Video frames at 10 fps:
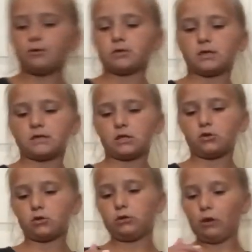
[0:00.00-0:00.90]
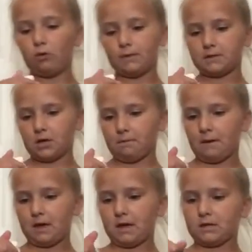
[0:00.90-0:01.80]
you're just gonna take your glow in the dark
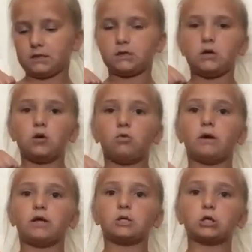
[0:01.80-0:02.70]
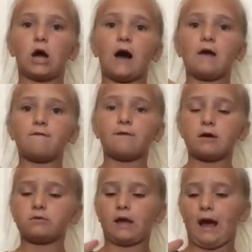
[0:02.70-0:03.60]
paint, which I
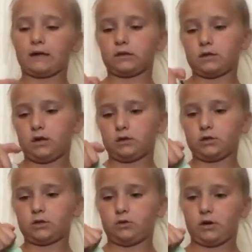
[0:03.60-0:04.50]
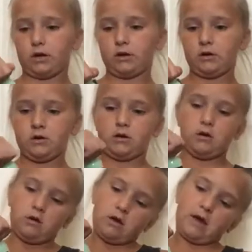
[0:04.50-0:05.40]
found at the dollar store,
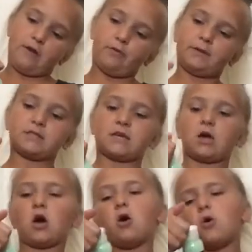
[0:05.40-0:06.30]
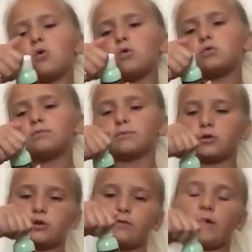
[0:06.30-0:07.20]
and everybody's like, oh,
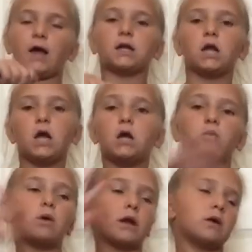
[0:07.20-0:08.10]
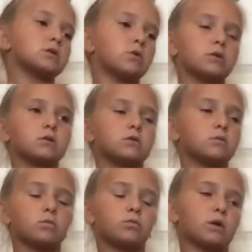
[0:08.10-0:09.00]
you can find what so
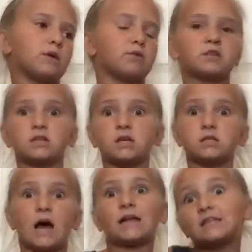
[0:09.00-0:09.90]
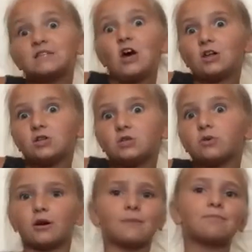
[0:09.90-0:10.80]
whatever this is at the dollar
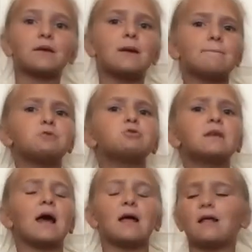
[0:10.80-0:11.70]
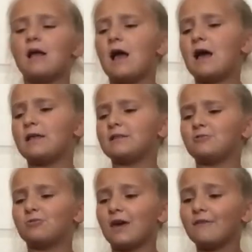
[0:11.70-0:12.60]
store. But you can,
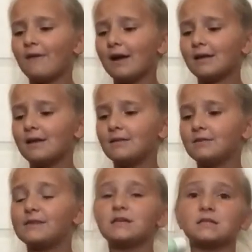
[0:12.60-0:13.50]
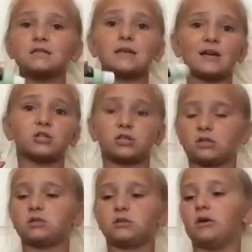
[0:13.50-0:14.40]
and you can't find it. This is
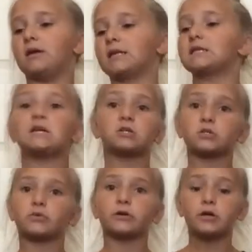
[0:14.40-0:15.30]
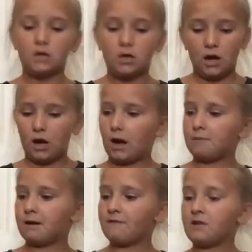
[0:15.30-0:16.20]
actually good at the dollar store.
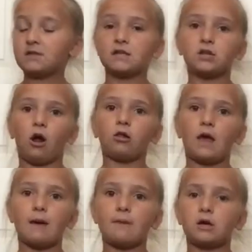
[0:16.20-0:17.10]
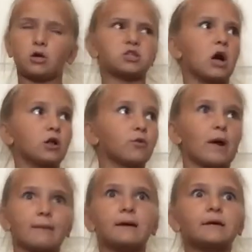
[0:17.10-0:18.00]
Um, I found it at Dollarama,
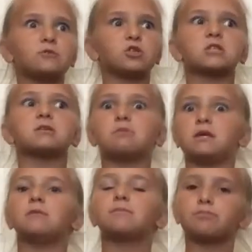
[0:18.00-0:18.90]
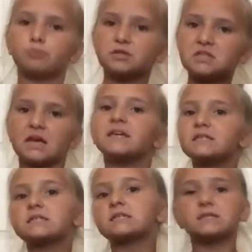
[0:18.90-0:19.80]
Dollarama, just to be
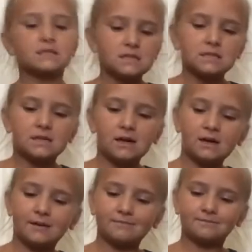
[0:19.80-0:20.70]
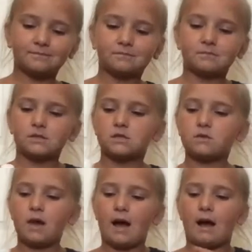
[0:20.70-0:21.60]
precise. Um, so
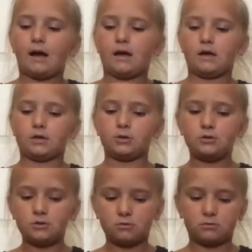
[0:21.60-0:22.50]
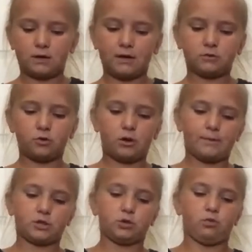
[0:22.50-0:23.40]
yeah, and you don't, I don't know how
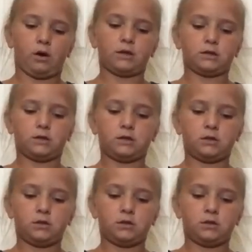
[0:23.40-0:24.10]
much you want.